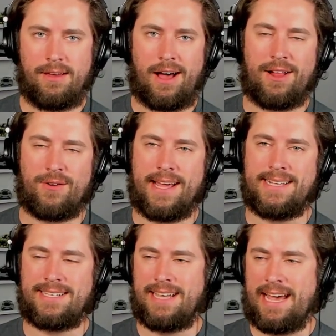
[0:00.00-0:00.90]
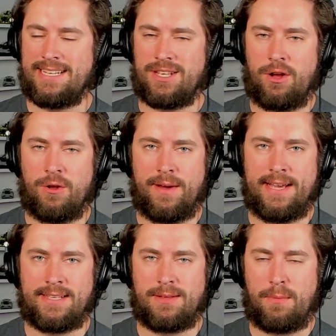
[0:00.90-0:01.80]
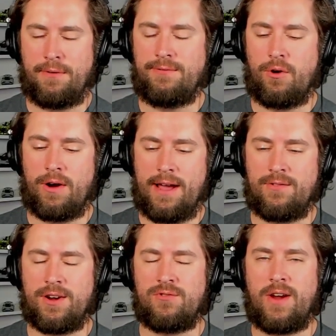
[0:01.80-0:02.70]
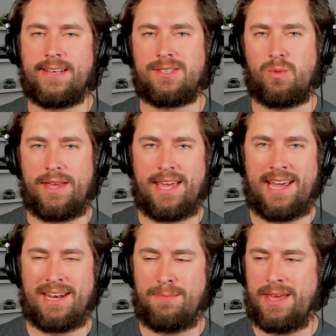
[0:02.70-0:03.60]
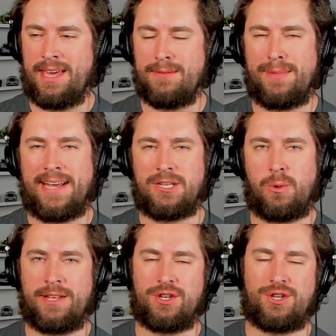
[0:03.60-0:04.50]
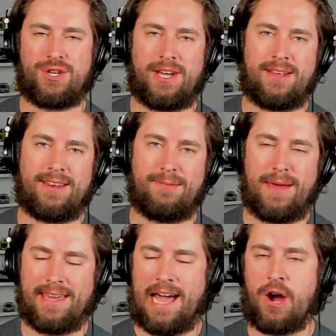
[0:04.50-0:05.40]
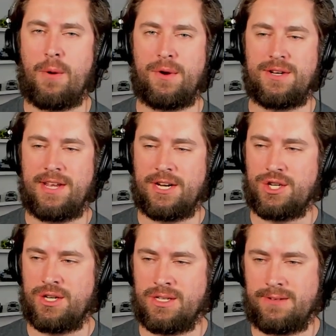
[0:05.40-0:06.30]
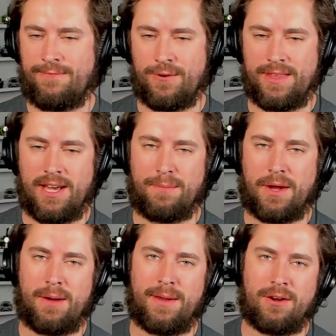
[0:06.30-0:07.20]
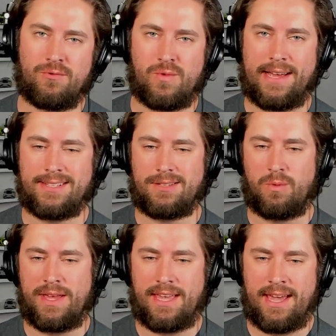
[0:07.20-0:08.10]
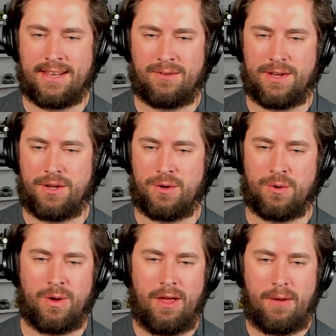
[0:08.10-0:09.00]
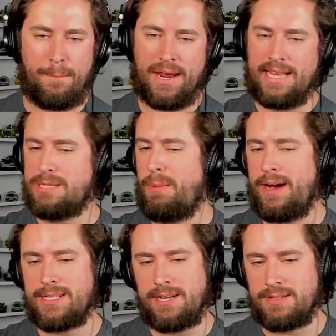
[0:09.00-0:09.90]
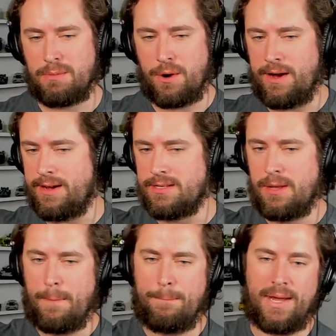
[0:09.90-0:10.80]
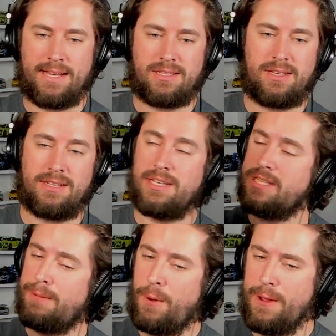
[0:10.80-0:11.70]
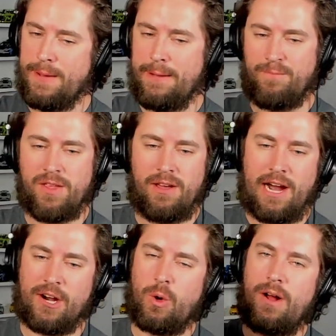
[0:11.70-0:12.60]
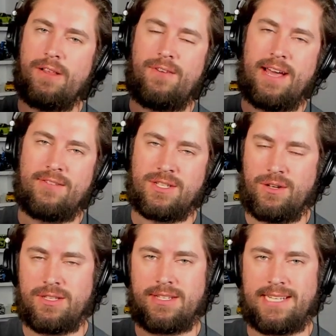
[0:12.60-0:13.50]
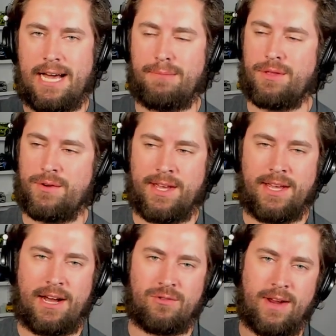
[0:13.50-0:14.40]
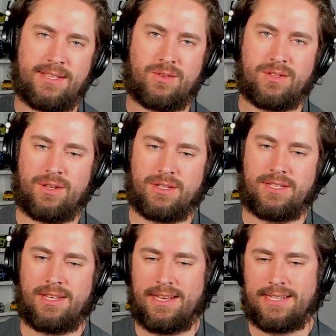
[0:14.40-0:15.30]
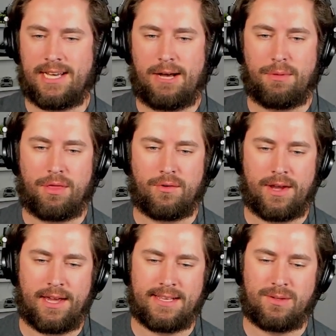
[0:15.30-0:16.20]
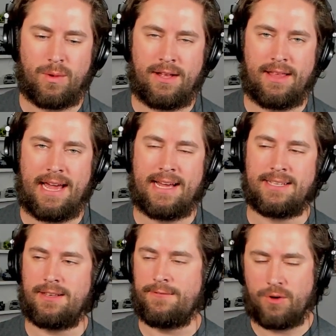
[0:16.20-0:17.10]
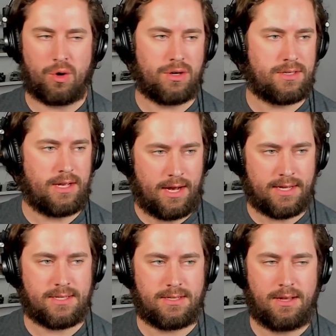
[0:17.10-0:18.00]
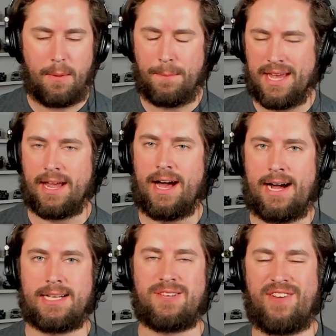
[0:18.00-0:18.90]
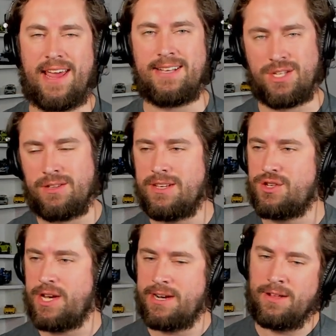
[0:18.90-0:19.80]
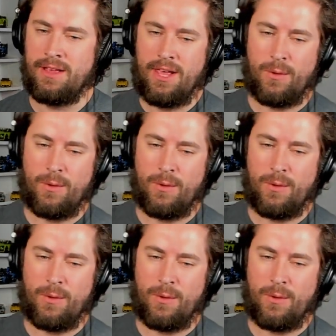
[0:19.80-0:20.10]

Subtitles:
All right, as always, before every race weekend, me and my Twitch chat make our predictions for the upcoming race weekend. We do biggest positive surprise, biggest disappointment, our qualifying results, top three, our race results, top three, as well as, of course, us being Haas fans on this channel.